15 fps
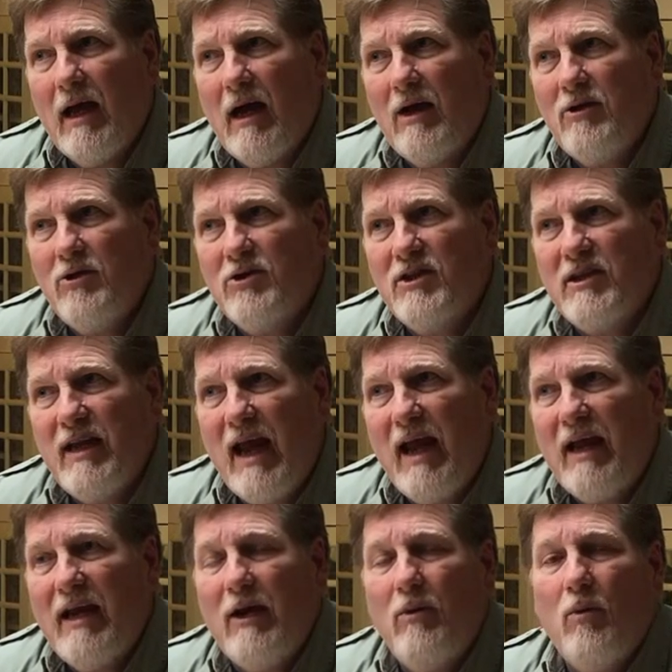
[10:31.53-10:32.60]

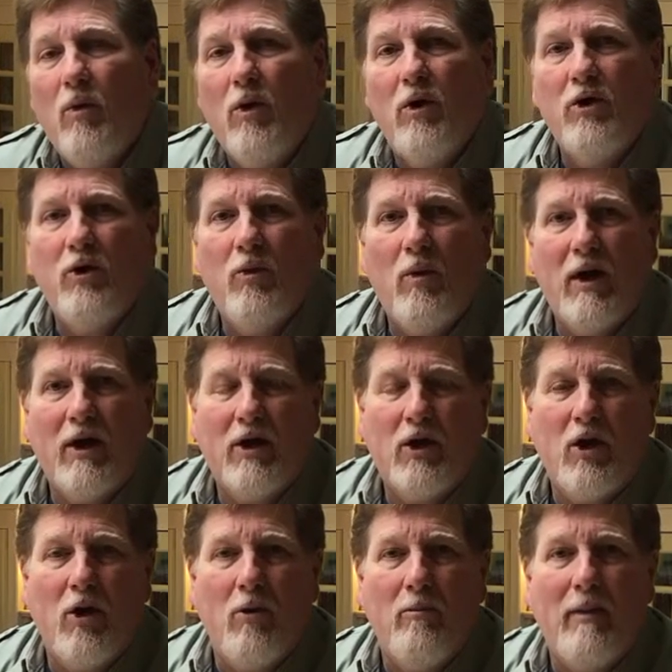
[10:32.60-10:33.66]
understanding where you want to
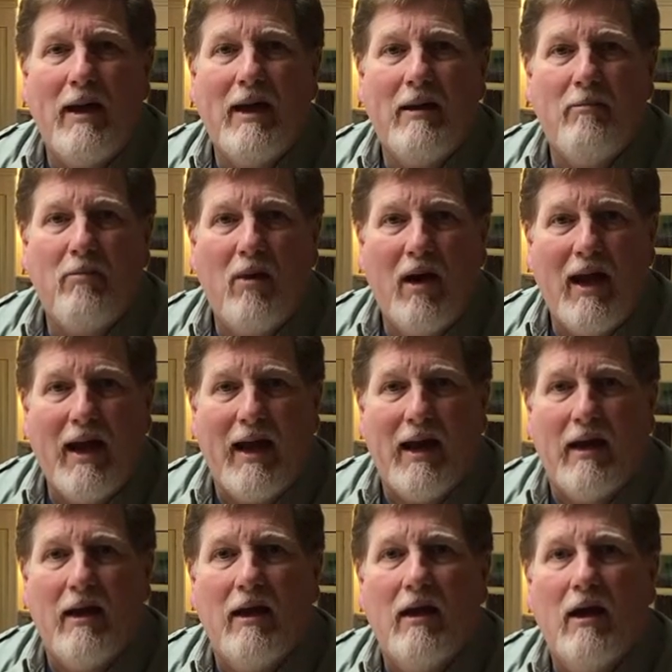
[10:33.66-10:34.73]
go, make a
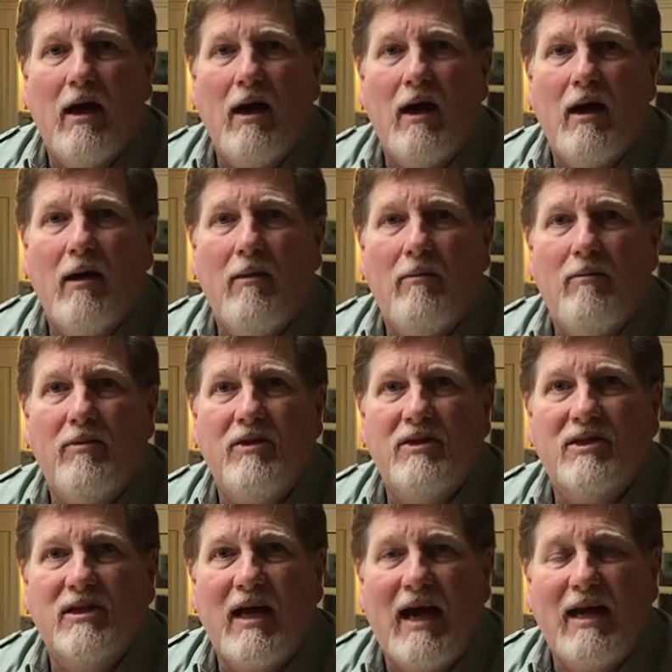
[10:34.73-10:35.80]
plan, uh,
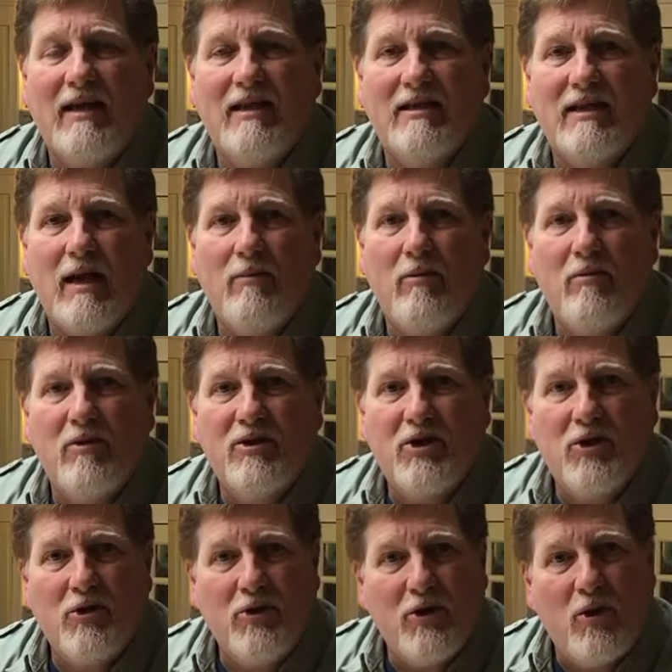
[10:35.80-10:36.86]
decide the type of
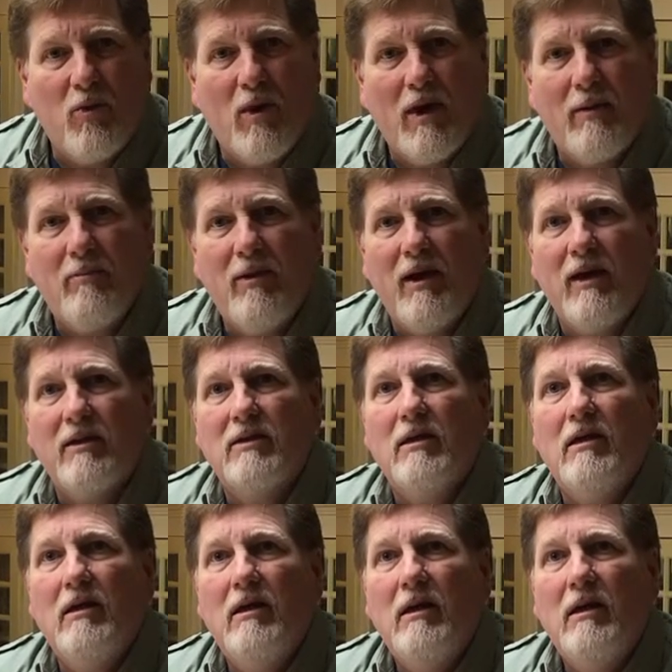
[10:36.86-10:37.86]
material you want to paint,